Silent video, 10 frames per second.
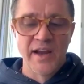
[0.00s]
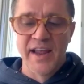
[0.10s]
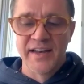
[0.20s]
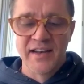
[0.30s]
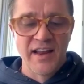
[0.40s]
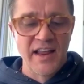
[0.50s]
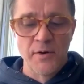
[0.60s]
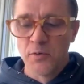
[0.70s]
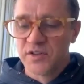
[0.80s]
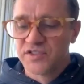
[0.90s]
and
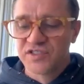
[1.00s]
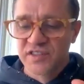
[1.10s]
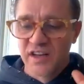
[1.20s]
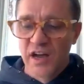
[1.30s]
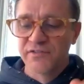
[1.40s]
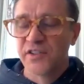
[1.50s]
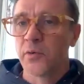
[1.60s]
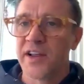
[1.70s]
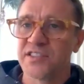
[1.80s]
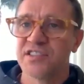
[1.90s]
it was off to the
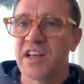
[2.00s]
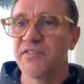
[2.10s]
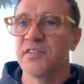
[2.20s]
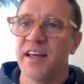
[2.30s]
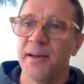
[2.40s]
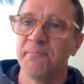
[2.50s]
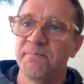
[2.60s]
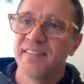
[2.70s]
races after that.